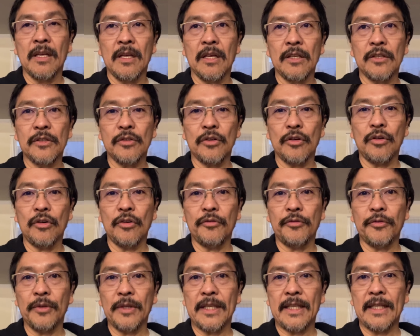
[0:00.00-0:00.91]
so
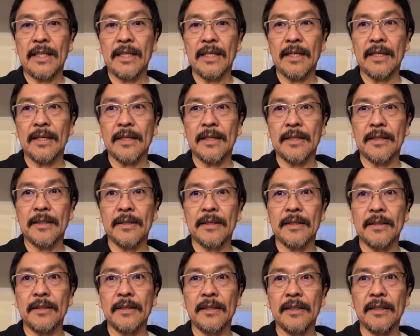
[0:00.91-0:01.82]
hopefully
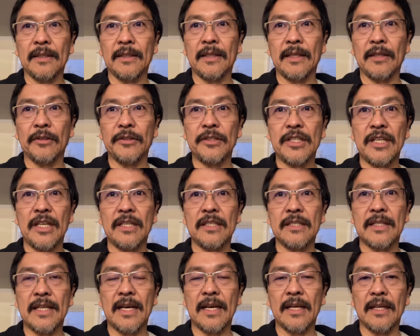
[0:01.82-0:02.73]
they'll
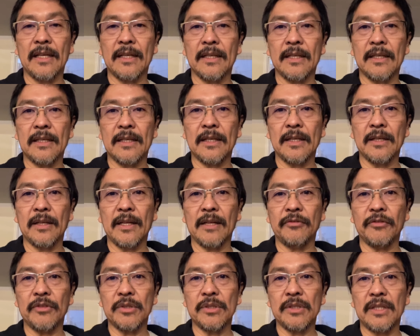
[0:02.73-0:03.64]
change that, and I don't
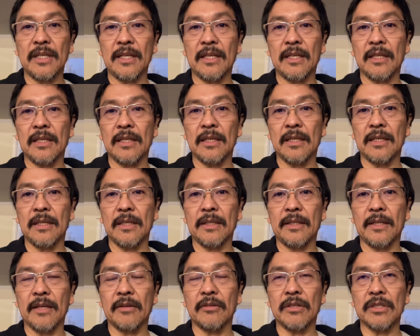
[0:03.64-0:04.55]
have to stay
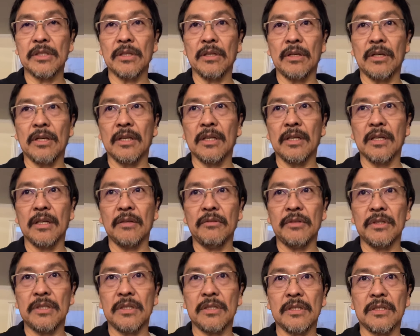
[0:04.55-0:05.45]
there as long,
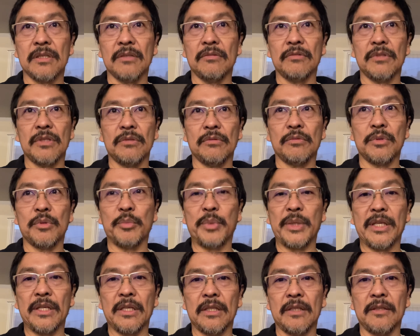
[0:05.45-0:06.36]
which would
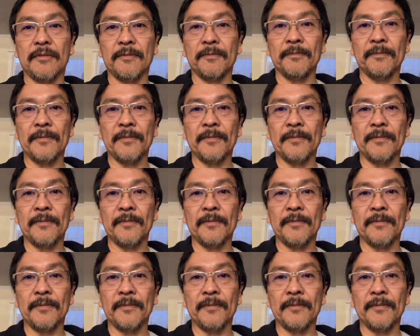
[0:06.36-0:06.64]
be good.